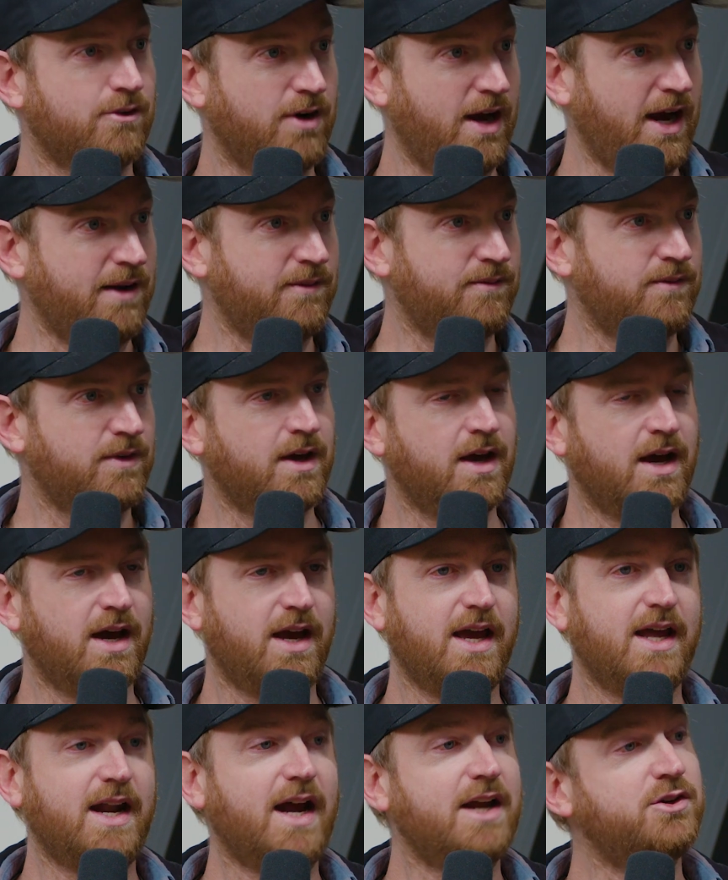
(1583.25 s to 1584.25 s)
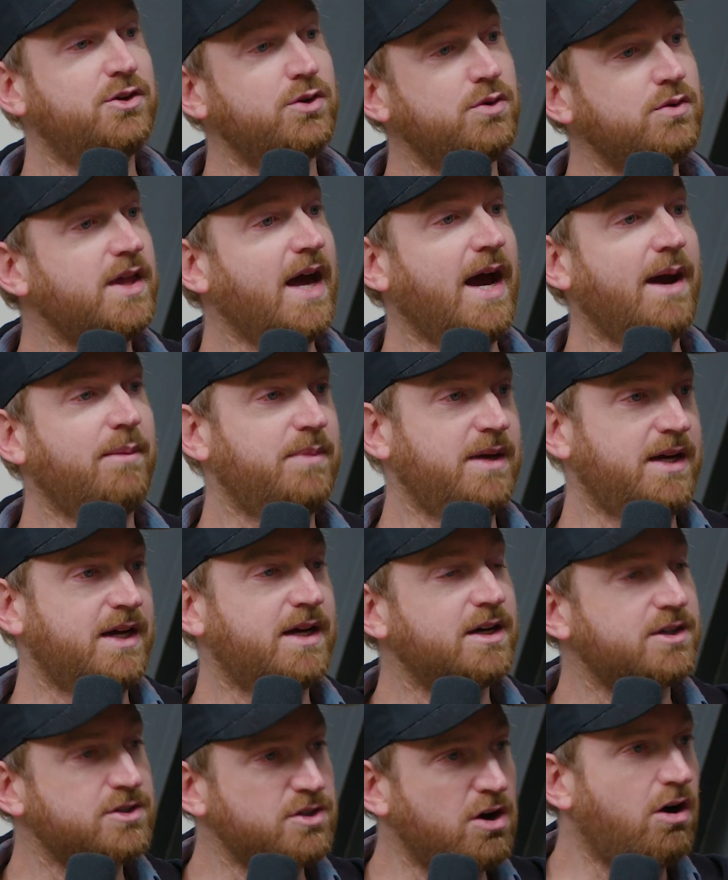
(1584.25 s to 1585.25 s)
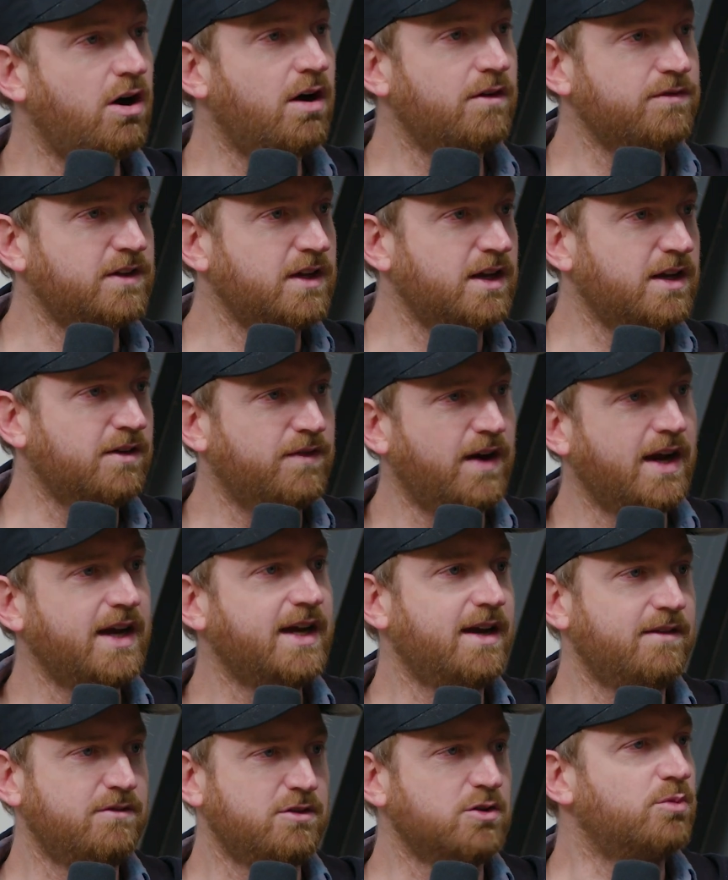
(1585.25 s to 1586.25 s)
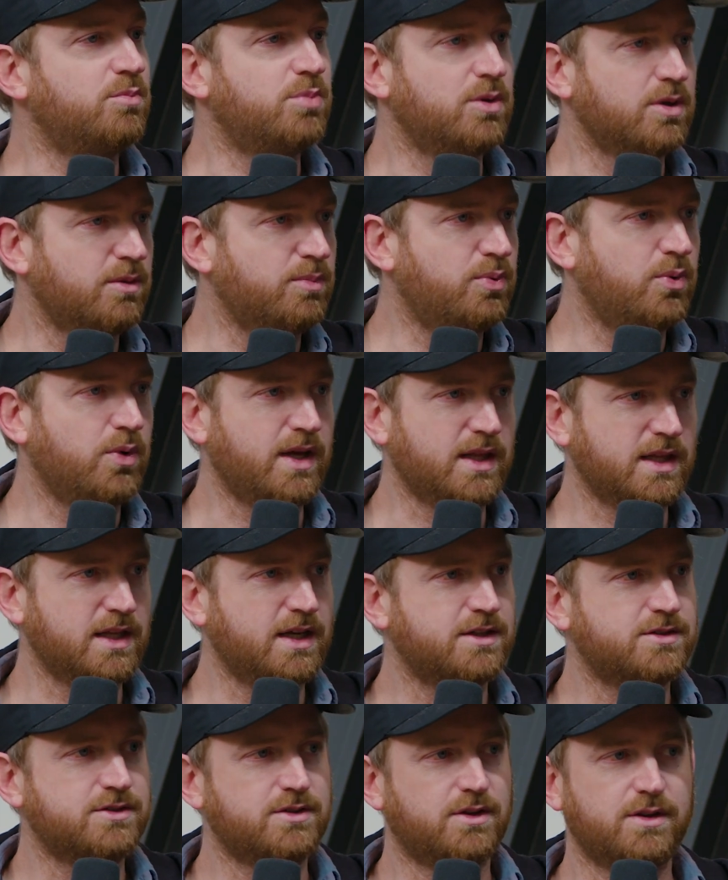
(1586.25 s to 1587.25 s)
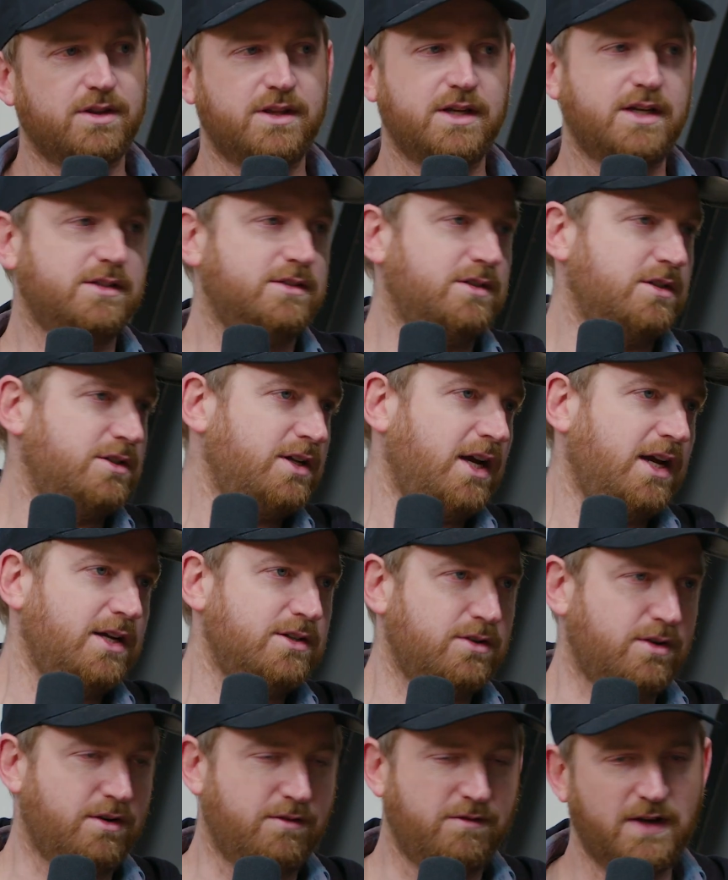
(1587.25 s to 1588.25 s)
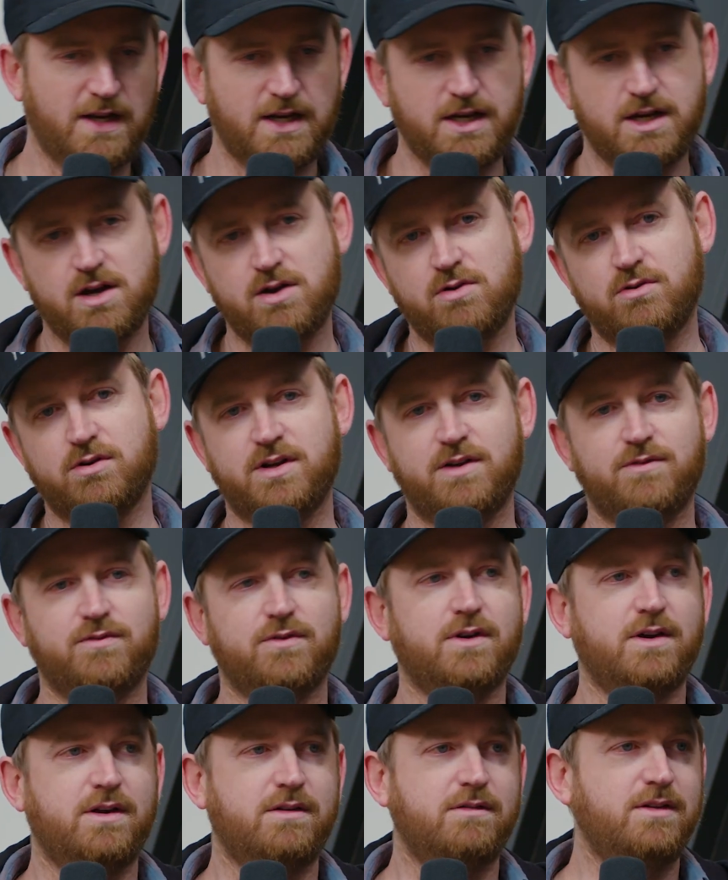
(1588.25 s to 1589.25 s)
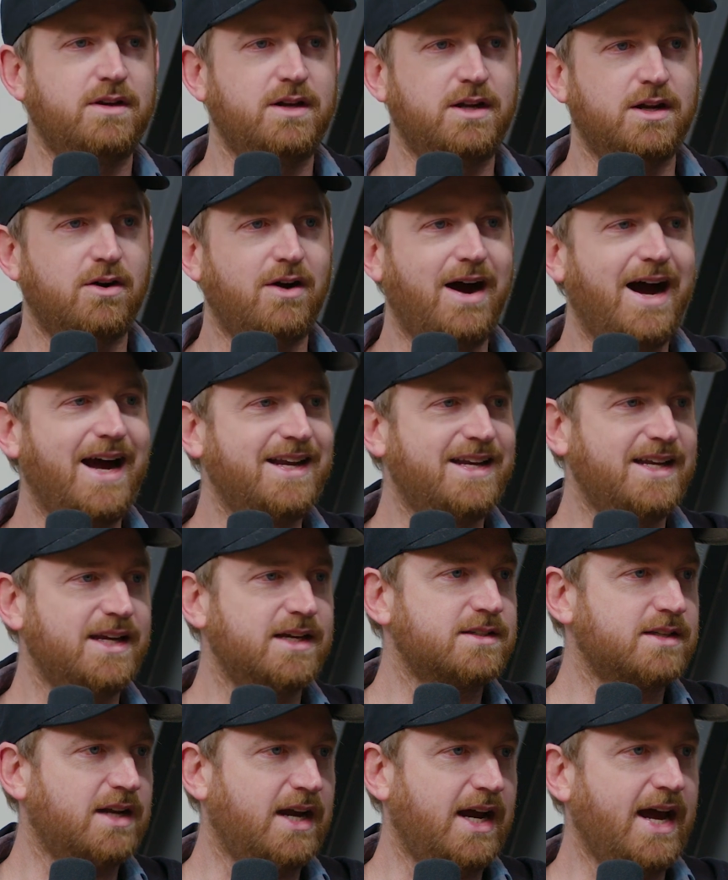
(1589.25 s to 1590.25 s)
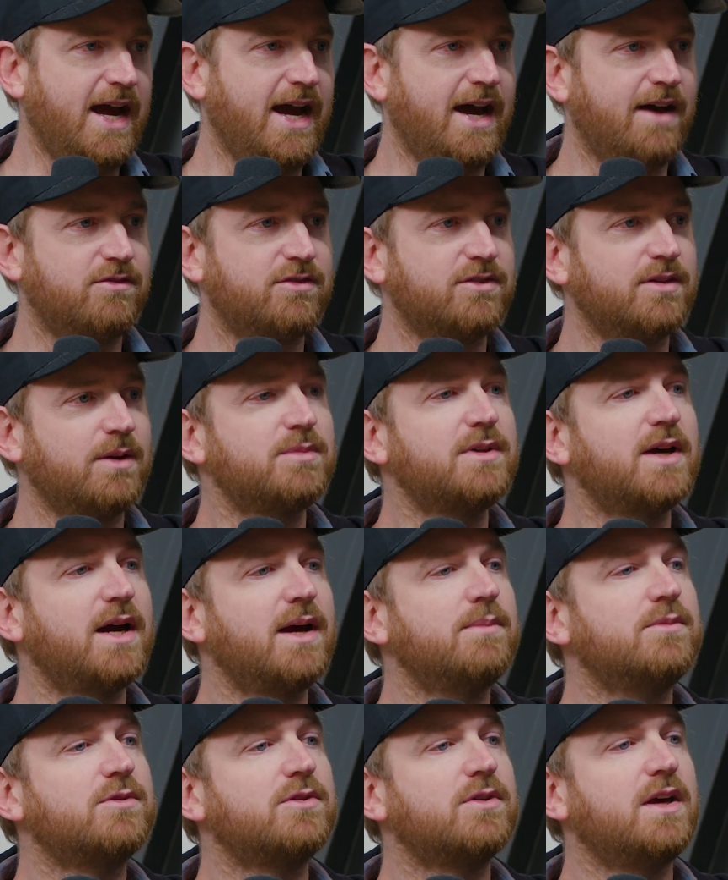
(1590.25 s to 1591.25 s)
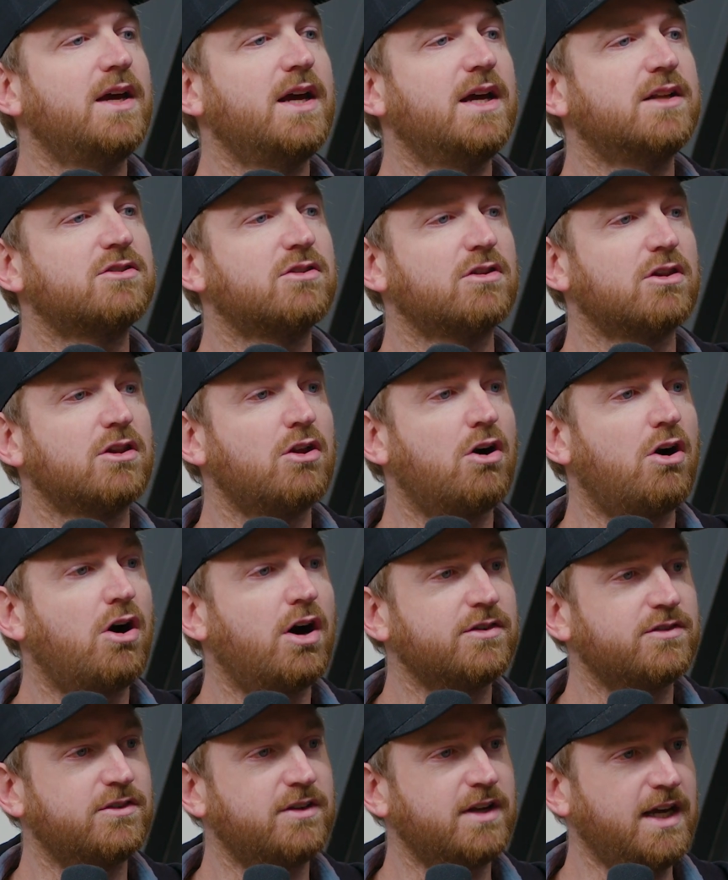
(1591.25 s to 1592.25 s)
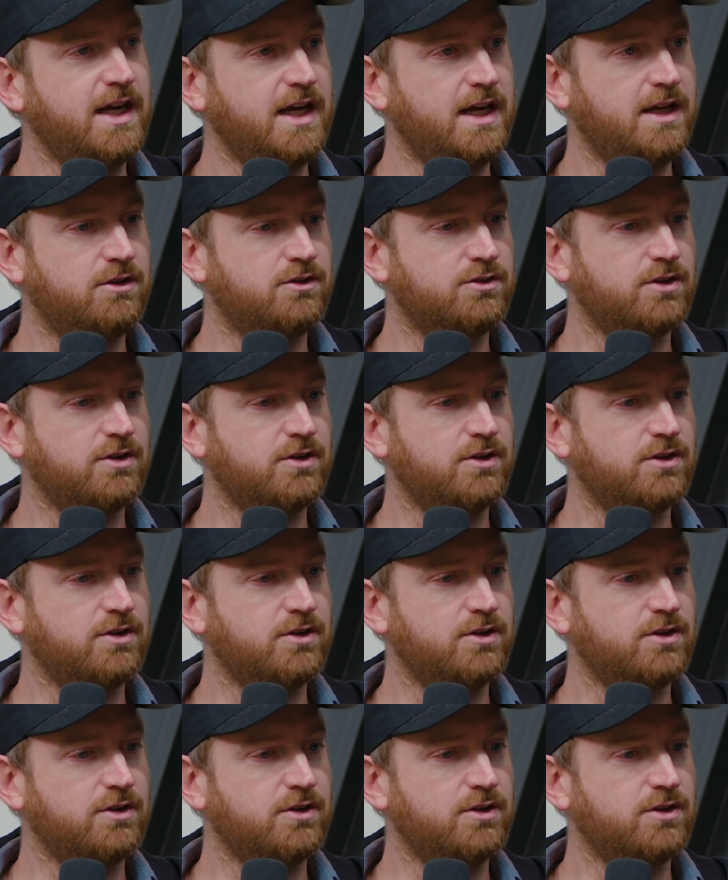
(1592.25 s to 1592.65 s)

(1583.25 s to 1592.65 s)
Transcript: Right. And I do that because often if I gave you a bullet point list on things to change on a video or different, ideas that I have, sometimes it's lost in